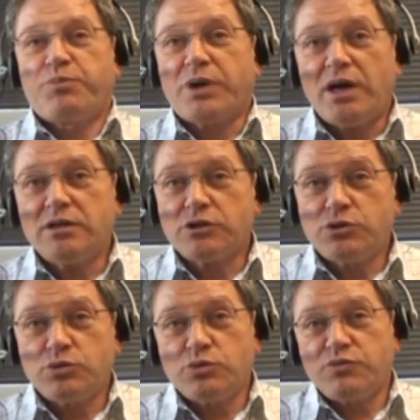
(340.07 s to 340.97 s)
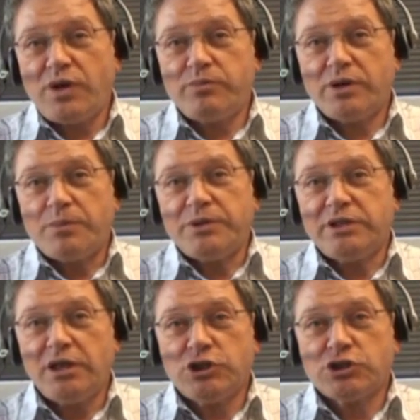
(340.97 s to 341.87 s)
Prior to web
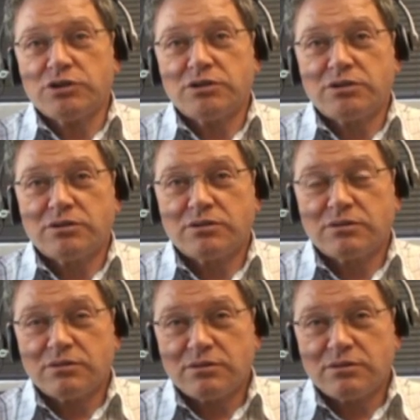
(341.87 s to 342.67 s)
applications,